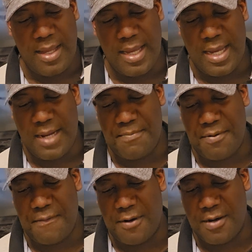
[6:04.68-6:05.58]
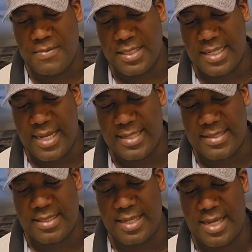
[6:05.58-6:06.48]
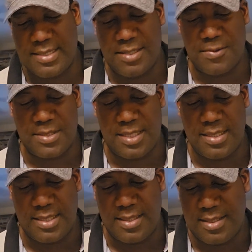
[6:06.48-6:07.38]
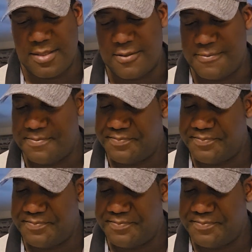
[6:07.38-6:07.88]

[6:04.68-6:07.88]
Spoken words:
and performs the task as it was intended to.